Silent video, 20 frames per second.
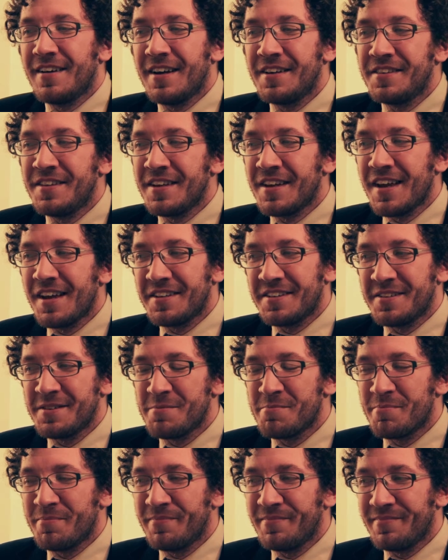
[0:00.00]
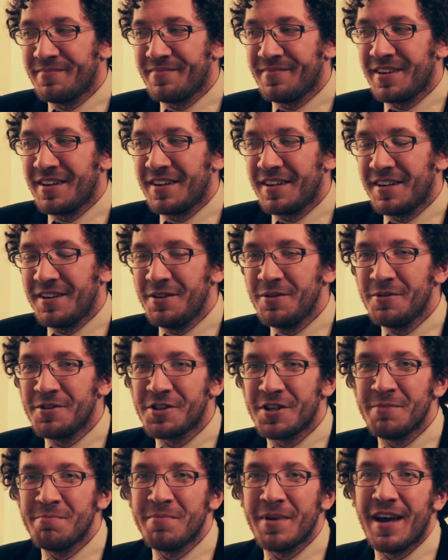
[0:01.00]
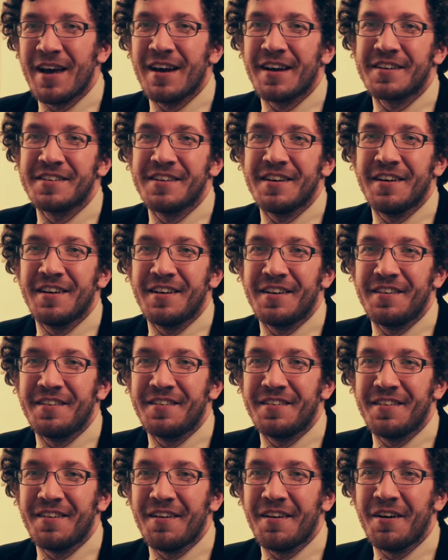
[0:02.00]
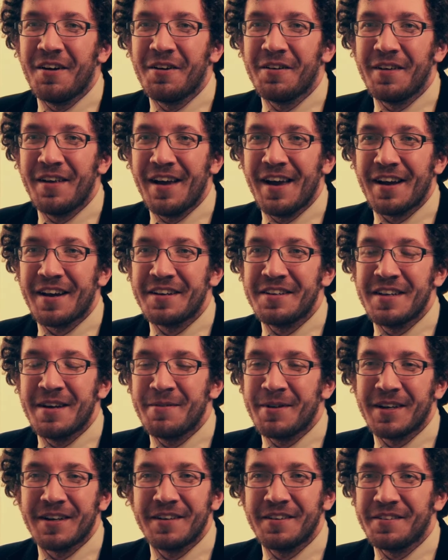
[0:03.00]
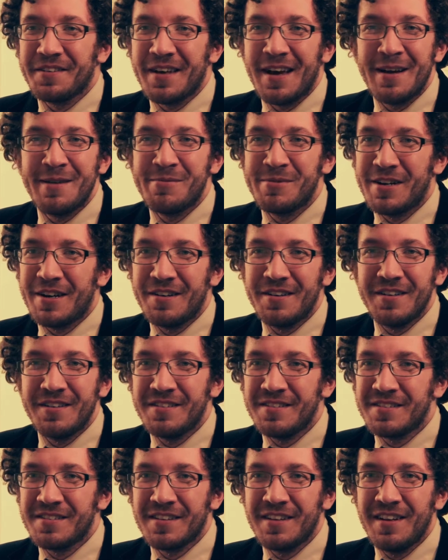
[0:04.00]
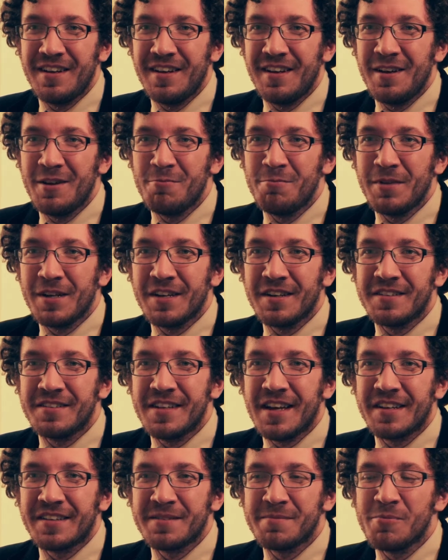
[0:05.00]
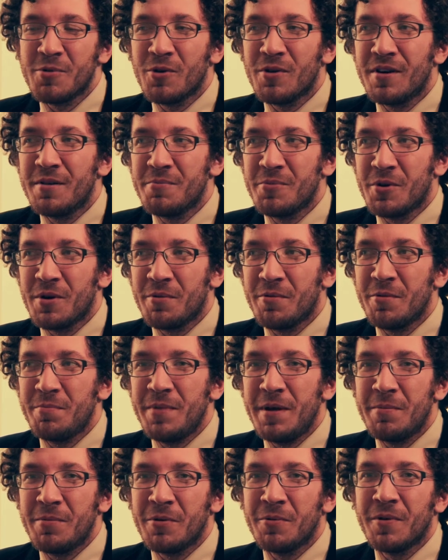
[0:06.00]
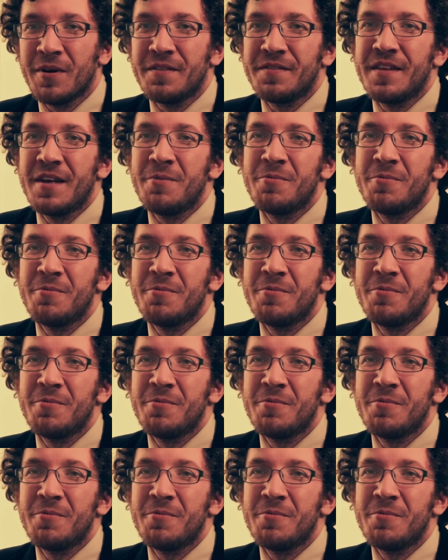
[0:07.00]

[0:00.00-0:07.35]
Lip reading: I think, has a huge impact on all academic libraries, because that's more and more what people want.